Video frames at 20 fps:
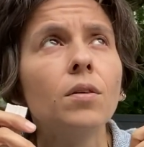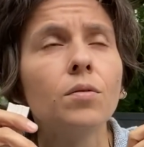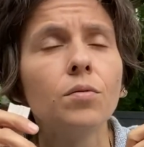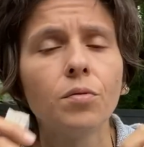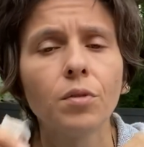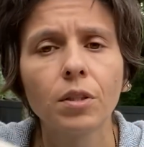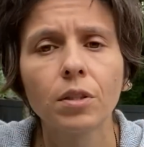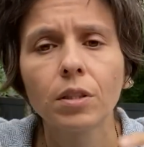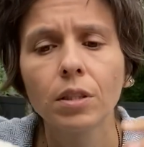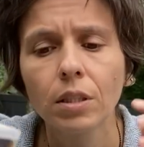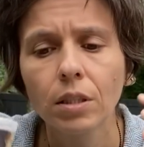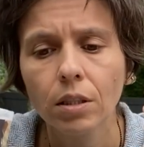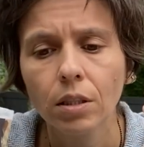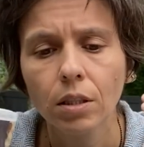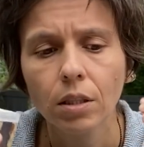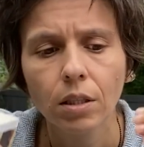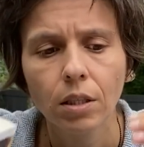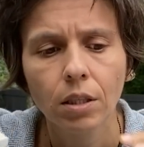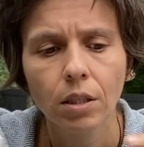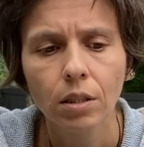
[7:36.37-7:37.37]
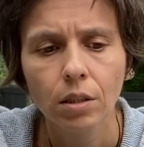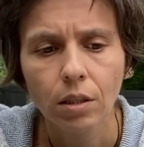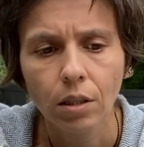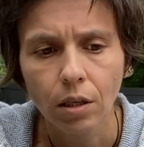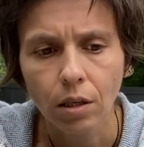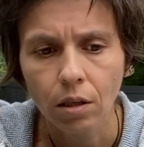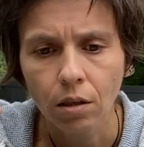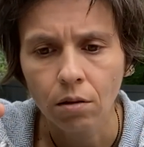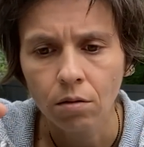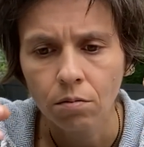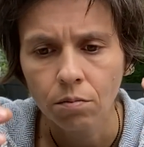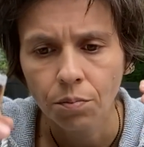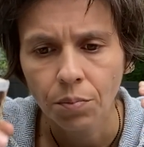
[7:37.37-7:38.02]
very healing,